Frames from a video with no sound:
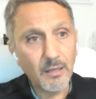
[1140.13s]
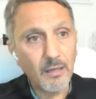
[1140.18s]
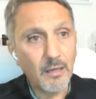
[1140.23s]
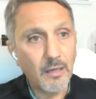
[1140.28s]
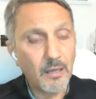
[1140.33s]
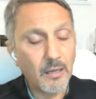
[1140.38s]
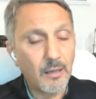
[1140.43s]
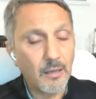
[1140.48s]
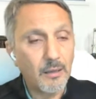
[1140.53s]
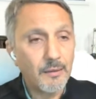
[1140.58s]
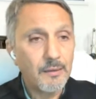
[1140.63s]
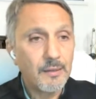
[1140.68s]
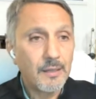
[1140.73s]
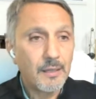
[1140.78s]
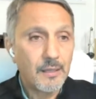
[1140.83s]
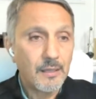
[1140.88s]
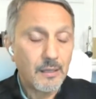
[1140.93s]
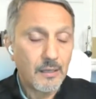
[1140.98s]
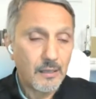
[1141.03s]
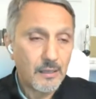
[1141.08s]

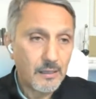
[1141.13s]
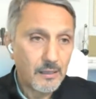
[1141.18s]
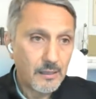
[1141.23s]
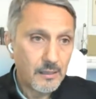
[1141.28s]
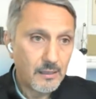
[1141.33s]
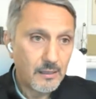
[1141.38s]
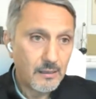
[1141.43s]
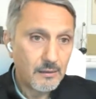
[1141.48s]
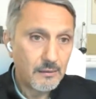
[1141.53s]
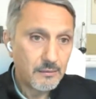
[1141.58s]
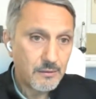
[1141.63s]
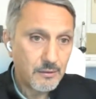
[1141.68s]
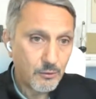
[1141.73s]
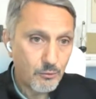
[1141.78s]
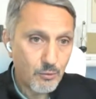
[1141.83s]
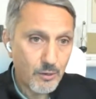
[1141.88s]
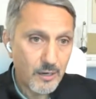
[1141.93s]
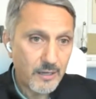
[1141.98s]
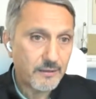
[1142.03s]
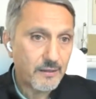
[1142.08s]
the
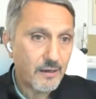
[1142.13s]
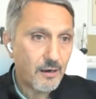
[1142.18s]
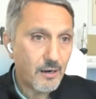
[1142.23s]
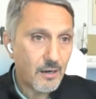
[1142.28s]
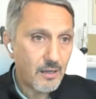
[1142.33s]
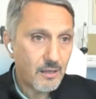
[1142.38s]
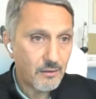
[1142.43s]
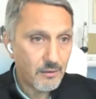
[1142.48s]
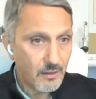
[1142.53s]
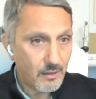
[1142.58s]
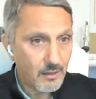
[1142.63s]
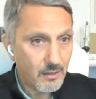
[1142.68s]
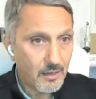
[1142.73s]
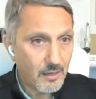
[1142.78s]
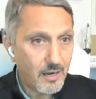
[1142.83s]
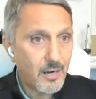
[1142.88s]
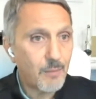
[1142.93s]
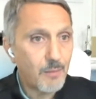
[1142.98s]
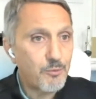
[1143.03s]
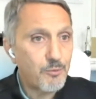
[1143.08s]

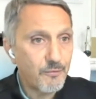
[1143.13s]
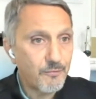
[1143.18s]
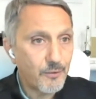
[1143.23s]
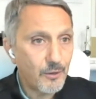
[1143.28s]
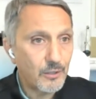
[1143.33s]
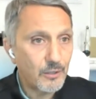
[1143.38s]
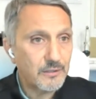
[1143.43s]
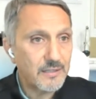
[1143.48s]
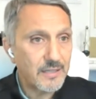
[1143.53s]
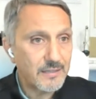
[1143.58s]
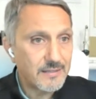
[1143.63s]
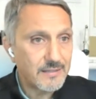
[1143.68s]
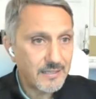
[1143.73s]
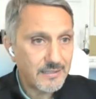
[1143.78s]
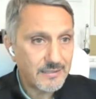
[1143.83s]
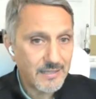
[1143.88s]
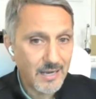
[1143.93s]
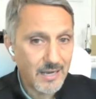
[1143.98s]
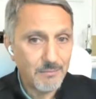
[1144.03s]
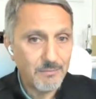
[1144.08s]
the Arab revolt
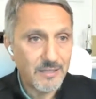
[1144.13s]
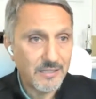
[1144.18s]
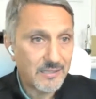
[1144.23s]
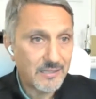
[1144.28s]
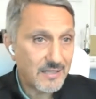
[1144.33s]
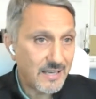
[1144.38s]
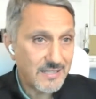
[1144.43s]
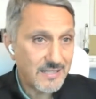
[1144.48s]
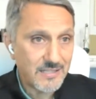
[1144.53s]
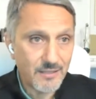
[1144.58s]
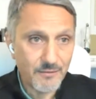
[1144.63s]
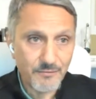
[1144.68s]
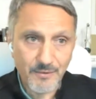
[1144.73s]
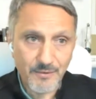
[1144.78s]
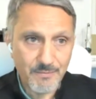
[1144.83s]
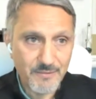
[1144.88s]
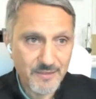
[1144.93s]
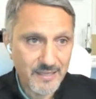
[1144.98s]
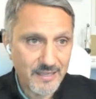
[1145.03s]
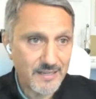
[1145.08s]
at that time that
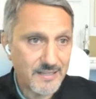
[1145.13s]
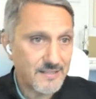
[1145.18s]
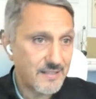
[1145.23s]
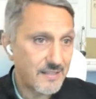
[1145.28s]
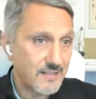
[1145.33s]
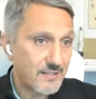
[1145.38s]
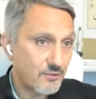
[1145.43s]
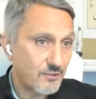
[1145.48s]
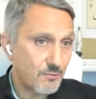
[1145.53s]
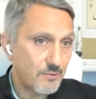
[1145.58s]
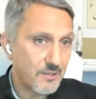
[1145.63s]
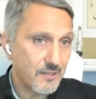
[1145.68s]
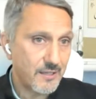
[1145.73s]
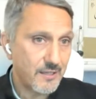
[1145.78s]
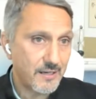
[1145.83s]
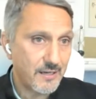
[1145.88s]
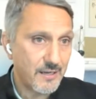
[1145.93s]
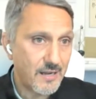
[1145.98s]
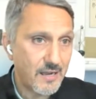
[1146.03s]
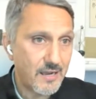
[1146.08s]
lasted from 36
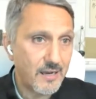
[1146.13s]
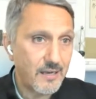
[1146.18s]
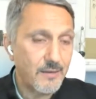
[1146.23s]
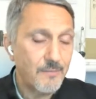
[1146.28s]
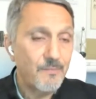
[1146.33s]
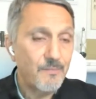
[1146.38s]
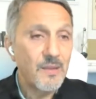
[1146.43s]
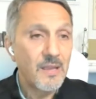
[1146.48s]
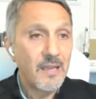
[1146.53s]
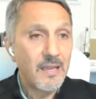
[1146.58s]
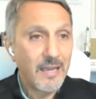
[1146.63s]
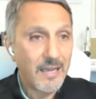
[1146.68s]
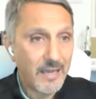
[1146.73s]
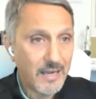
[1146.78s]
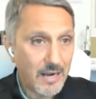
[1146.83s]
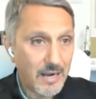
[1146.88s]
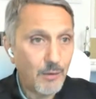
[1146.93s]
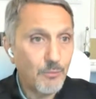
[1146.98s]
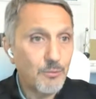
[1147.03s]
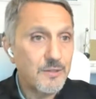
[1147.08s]
to 39.
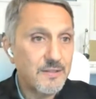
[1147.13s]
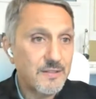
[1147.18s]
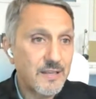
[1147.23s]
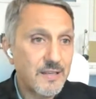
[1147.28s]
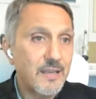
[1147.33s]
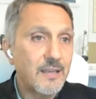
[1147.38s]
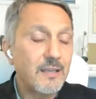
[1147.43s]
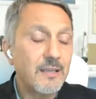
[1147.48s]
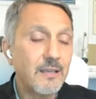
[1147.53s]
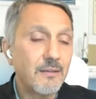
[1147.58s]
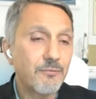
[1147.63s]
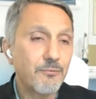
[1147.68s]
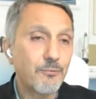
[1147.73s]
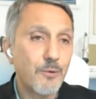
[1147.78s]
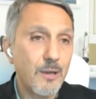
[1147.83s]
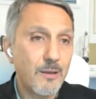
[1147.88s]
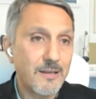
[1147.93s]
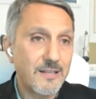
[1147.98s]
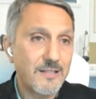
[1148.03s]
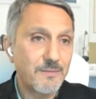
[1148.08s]
And I would say,
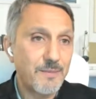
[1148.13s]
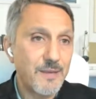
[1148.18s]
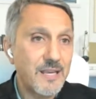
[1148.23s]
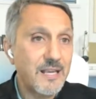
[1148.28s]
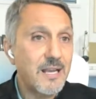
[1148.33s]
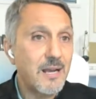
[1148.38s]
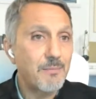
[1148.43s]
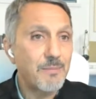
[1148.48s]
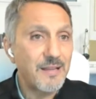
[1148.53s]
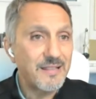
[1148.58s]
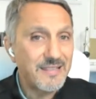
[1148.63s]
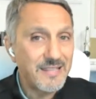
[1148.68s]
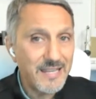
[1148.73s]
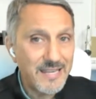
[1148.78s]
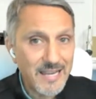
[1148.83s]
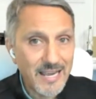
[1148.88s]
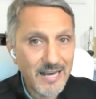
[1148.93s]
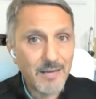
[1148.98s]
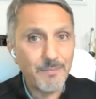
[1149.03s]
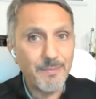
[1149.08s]
if we want to speak
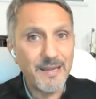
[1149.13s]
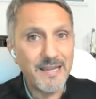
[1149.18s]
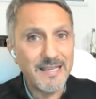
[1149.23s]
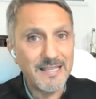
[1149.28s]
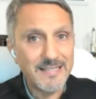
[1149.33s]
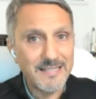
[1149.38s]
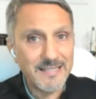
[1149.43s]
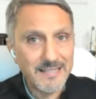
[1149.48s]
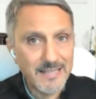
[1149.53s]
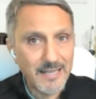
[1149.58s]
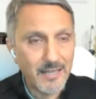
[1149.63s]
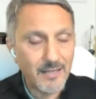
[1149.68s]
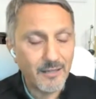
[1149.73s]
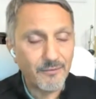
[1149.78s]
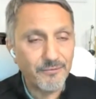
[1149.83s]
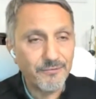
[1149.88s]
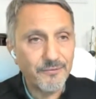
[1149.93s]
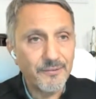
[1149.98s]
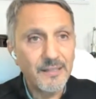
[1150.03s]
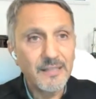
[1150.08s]
about the Nakba
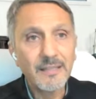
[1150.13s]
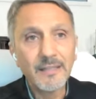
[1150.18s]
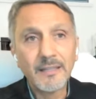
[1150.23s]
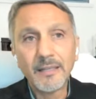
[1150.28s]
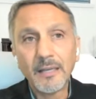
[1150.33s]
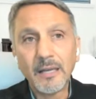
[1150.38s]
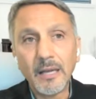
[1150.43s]
itself,